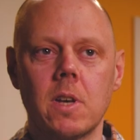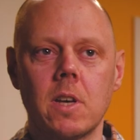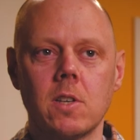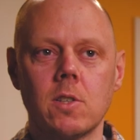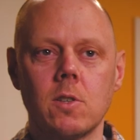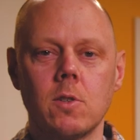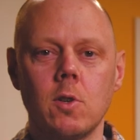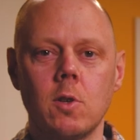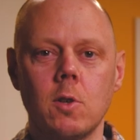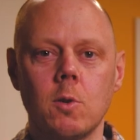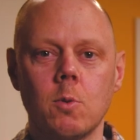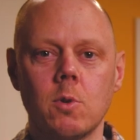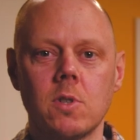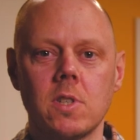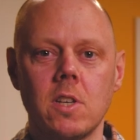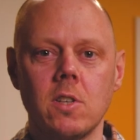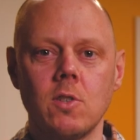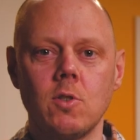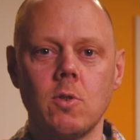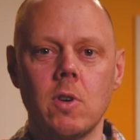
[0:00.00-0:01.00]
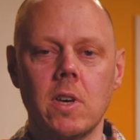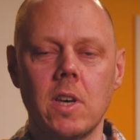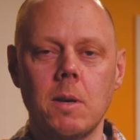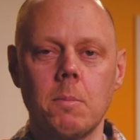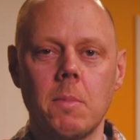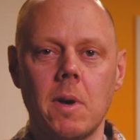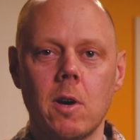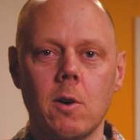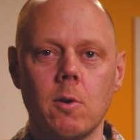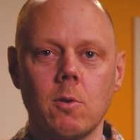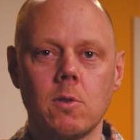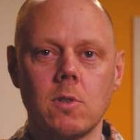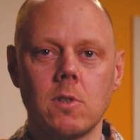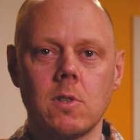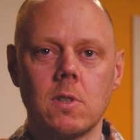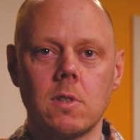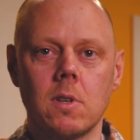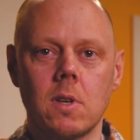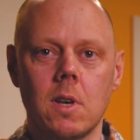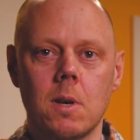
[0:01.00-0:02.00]
Kingston Uni will send you
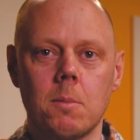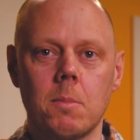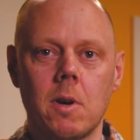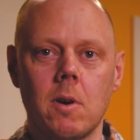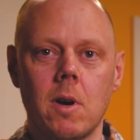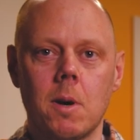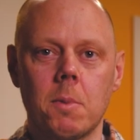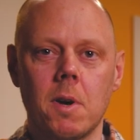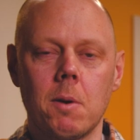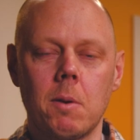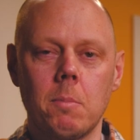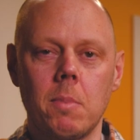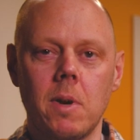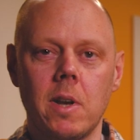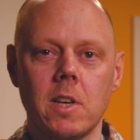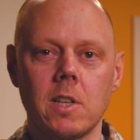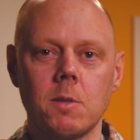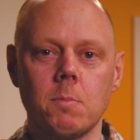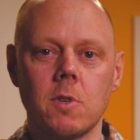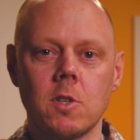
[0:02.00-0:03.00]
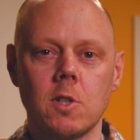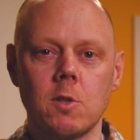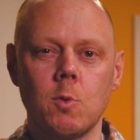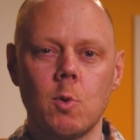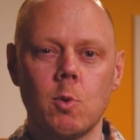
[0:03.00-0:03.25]
emails about upcoming placements.